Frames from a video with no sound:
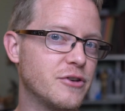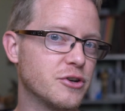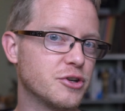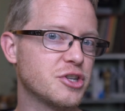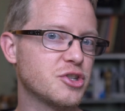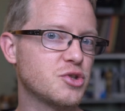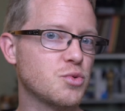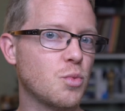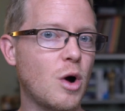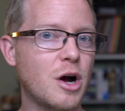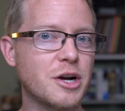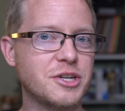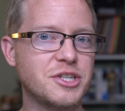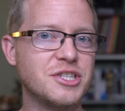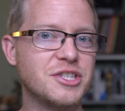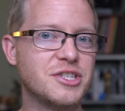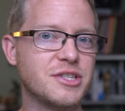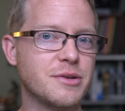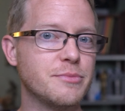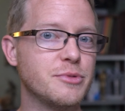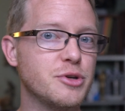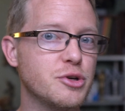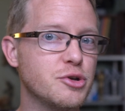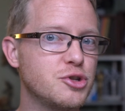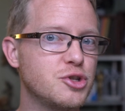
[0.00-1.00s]
If you're just
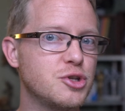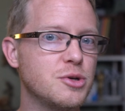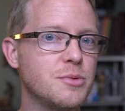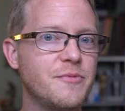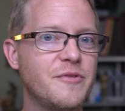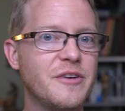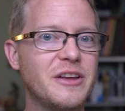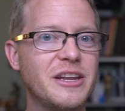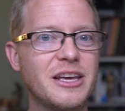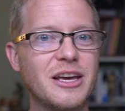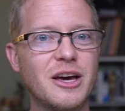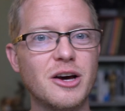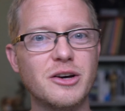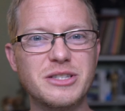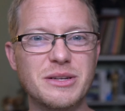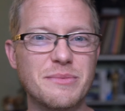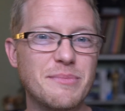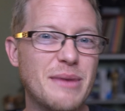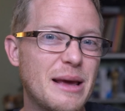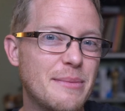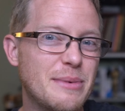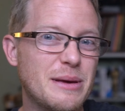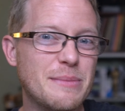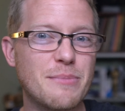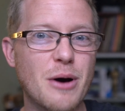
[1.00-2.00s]
watching some YouTube videos
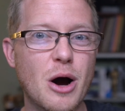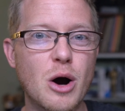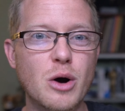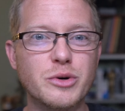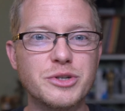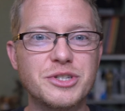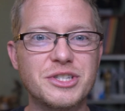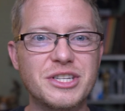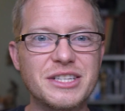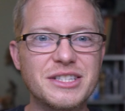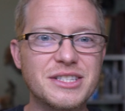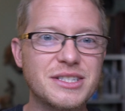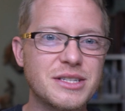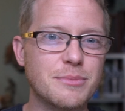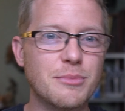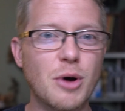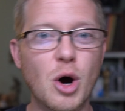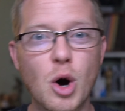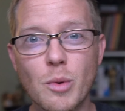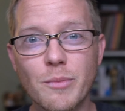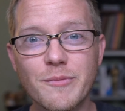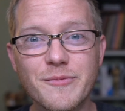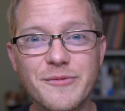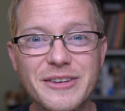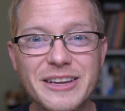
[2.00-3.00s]
and maybe posting
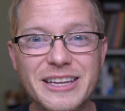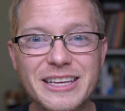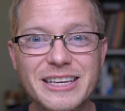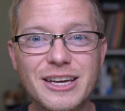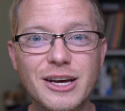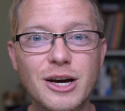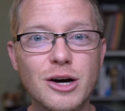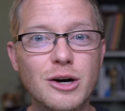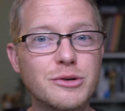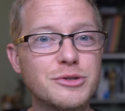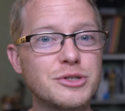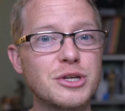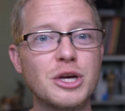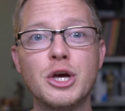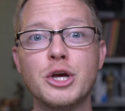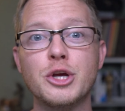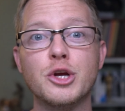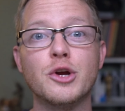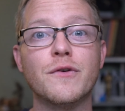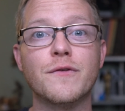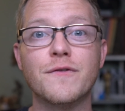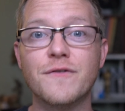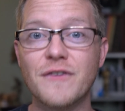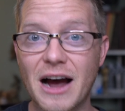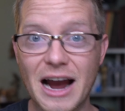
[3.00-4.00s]
some home videos,
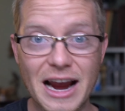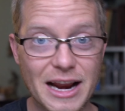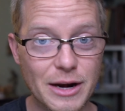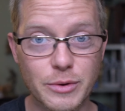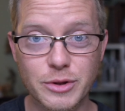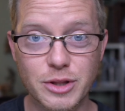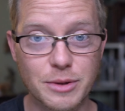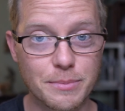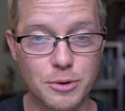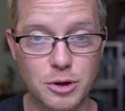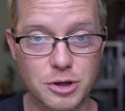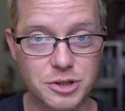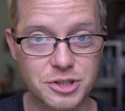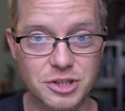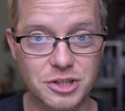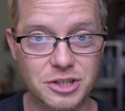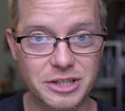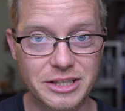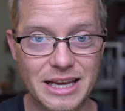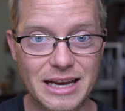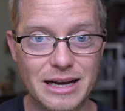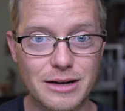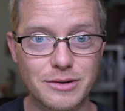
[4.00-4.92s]
you're fine with a personal